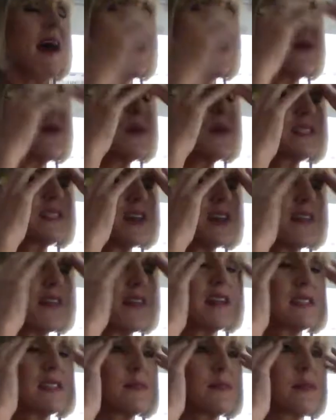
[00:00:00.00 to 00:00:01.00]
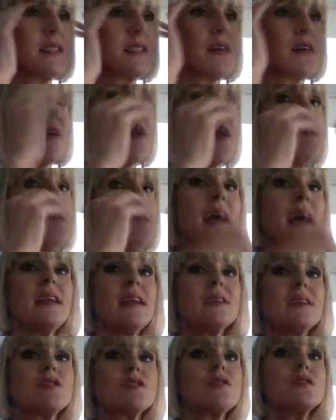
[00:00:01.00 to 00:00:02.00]
I always thought that to myself, I'm
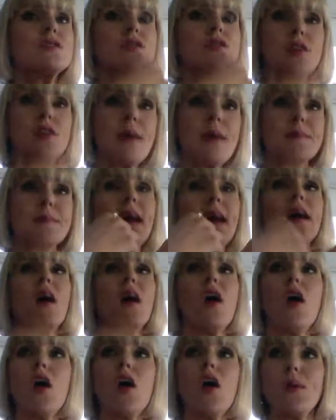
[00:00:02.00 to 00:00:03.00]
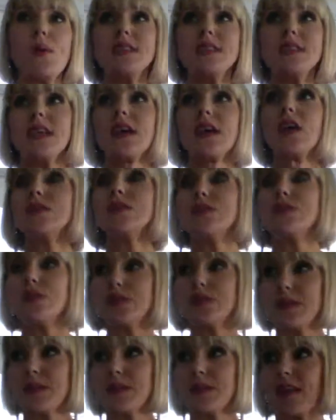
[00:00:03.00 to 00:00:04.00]
not trapped. I always can go
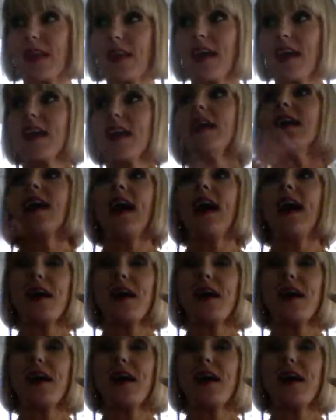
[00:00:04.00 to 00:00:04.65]
do something.